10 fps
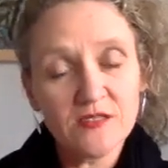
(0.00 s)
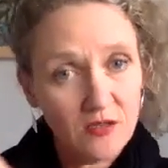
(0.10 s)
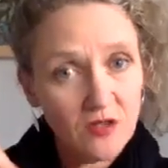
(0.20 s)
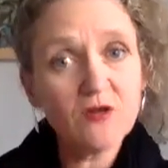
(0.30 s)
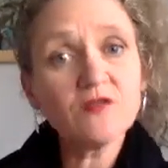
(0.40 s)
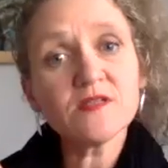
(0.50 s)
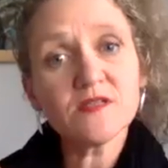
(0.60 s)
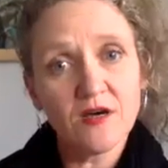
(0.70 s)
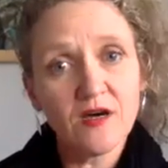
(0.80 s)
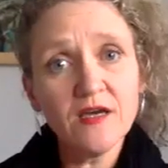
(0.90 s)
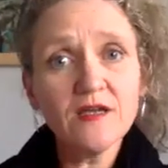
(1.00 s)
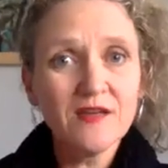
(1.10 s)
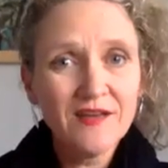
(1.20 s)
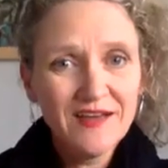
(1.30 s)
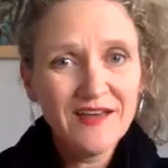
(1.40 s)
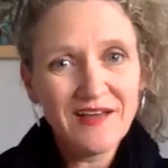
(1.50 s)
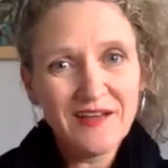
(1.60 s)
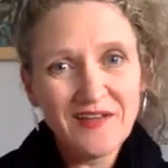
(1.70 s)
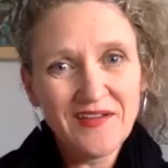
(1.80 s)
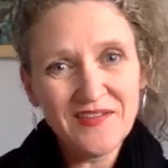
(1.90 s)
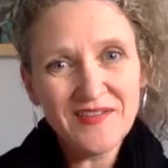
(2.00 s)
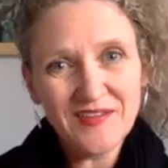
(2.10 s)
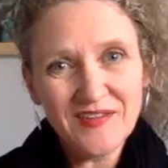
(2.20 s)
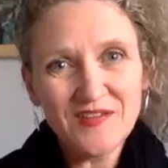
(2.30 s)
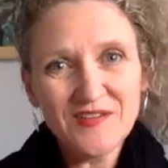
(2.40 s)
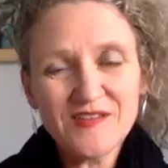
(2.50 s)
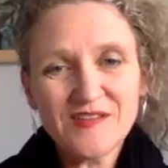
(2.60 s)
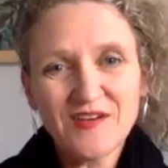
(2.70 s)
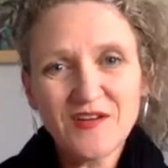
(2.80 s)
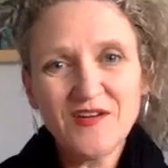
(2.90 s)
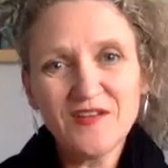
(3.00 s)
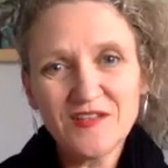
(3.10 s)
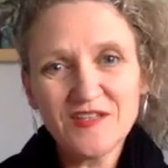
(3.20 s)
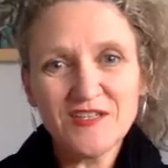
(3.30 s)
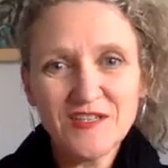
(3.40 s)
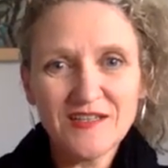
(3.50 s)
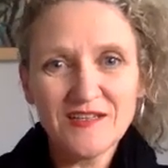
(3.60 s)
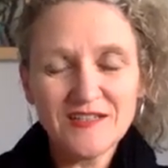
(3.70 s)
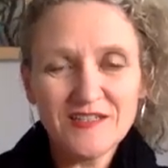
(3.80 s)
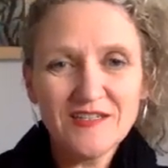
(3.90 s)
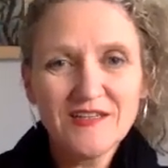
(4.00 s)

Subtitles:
alongside psychology and